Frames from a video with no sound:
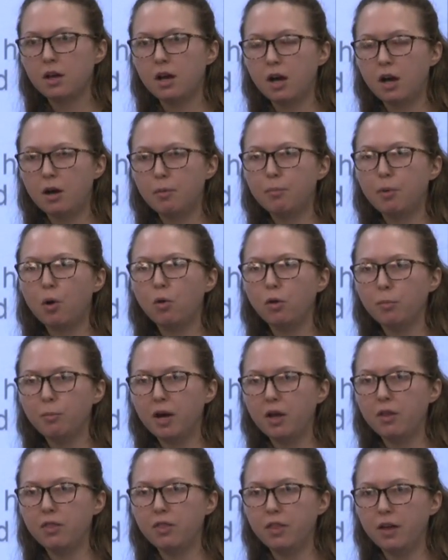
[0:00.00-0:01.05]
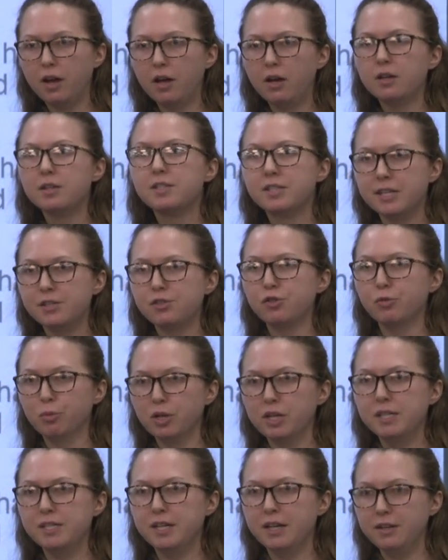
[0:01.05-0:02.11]
uh, poll about the state
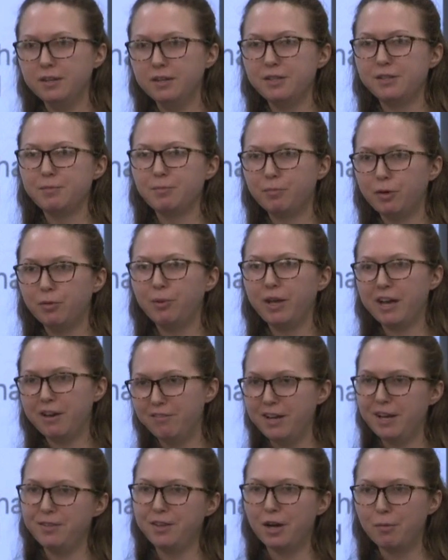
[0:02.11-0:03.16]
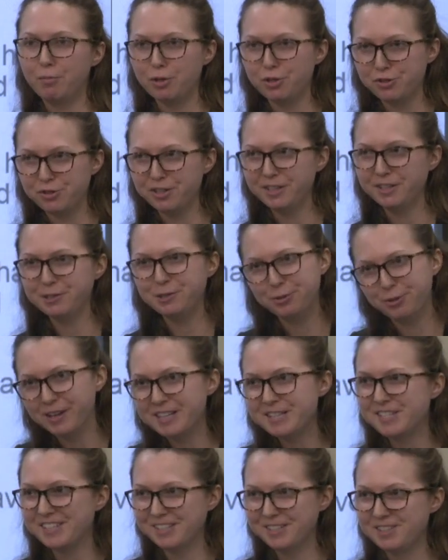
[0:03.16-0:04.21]
superintendent, but we haven't had the opportunity to do
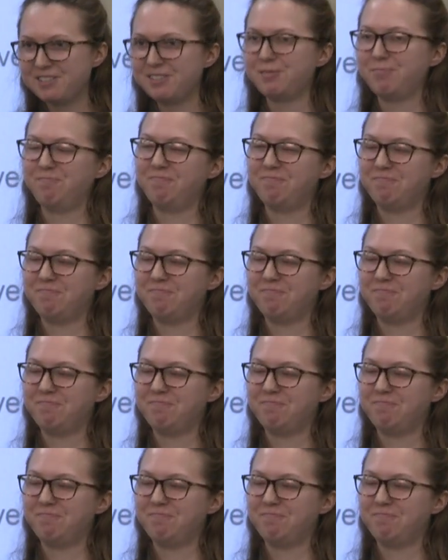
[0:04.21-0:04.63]
that since.